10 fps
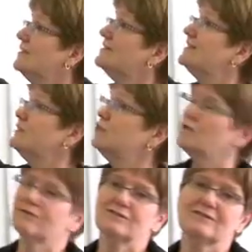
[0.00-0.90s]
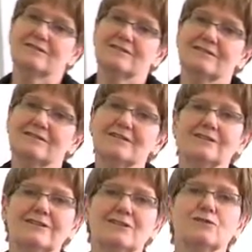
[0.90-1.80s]
is the endorphins.
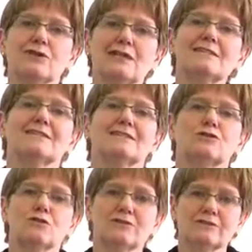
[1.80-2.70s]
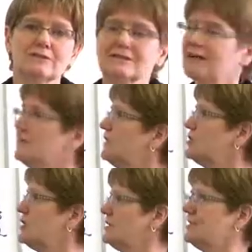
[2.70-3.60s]
You released endorphins, and they
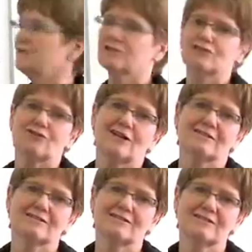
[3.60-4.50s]
shut down the stress.